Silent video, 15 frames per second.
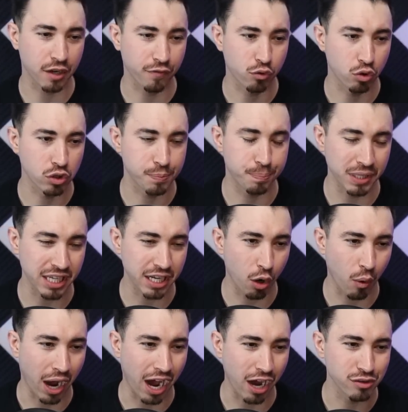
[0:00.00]
of course, beat
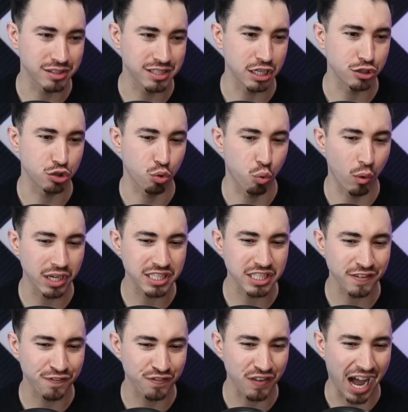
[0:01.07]
Ohio State
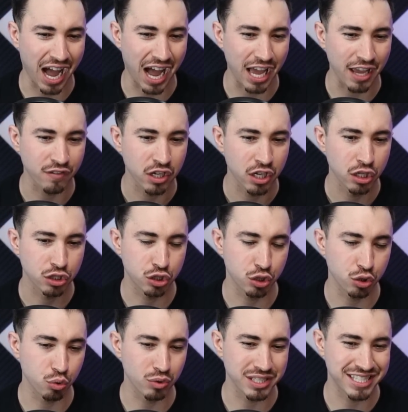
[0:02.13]

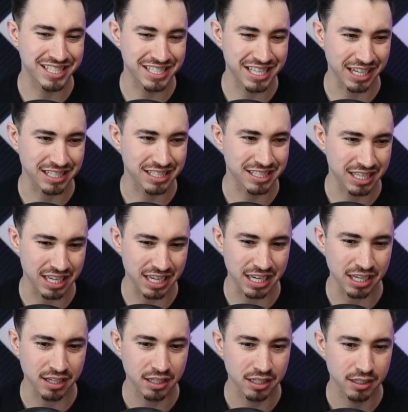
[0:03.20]

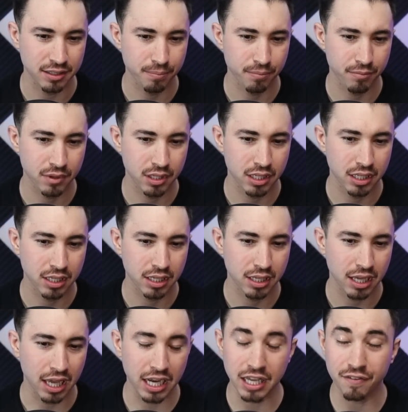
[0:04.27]
25-16.
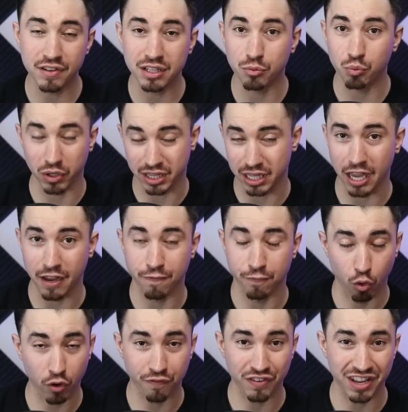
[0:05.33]
And even with a
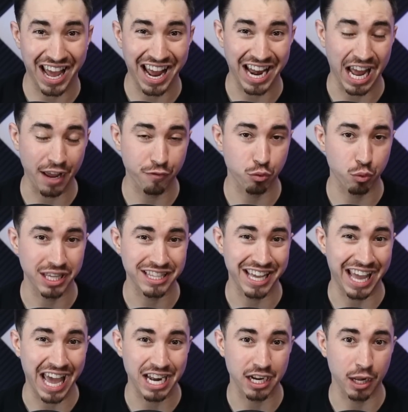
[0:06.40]
forfeit at heavyweight, they
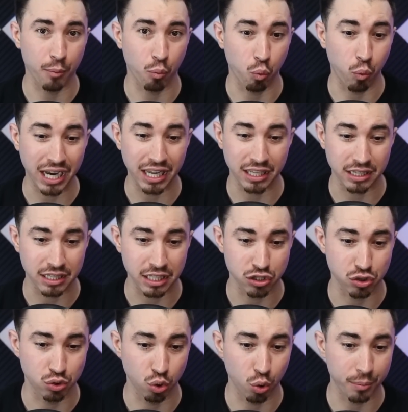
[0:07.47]
ended up winning
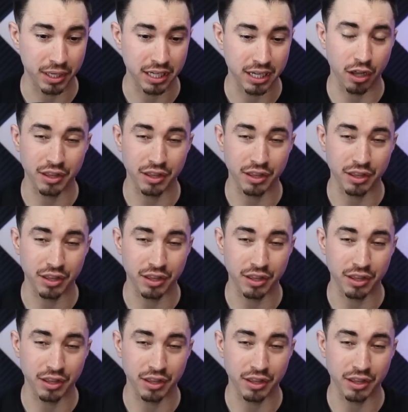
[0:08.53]
this duel meet. Now,